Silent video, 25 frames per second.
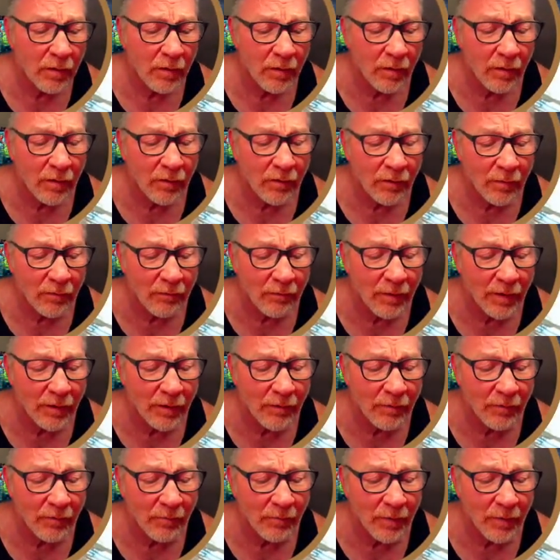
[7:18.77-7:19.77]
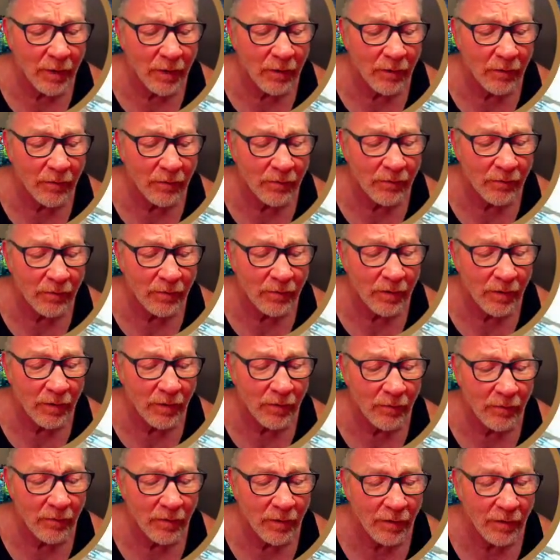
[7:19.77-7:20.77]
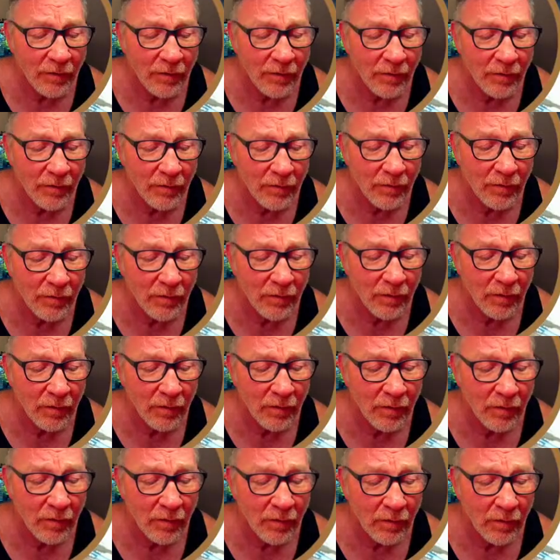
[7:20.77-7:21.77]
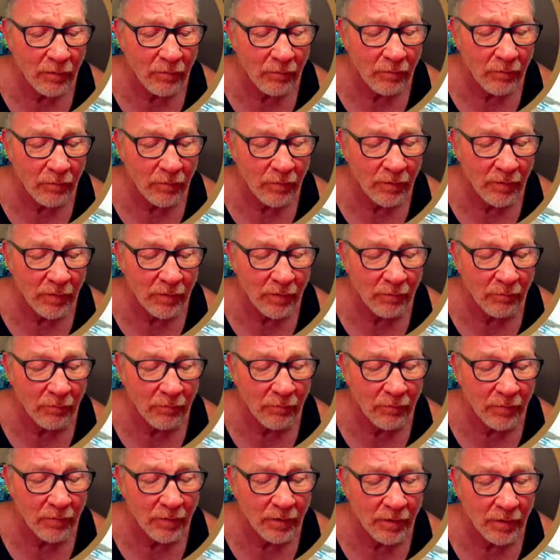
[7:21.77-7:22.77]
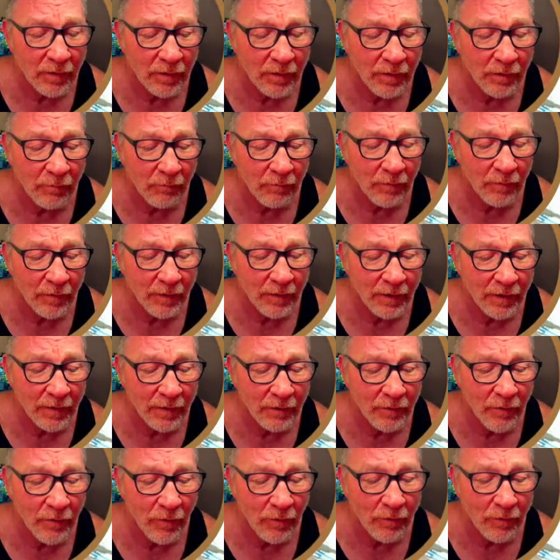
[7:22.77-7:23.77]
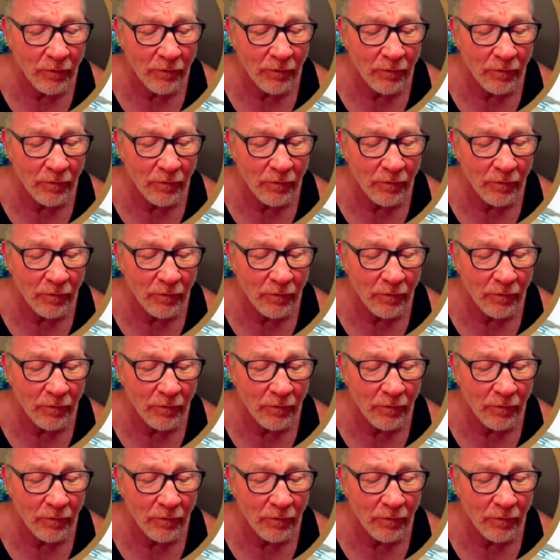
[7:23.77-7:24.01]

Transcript: I've got some areas in there that really kind of want to get darker.